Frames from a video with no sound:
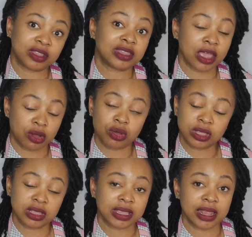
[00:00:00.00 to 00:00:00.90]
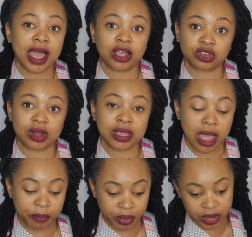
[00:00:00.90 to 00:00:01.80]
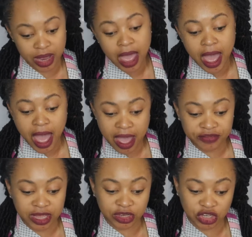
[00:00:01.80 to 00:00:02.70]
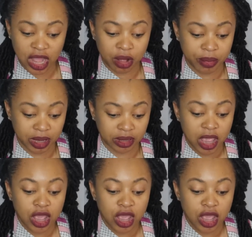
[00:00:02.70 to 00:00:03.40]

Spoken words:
Psychosis can actually happen after childbirth.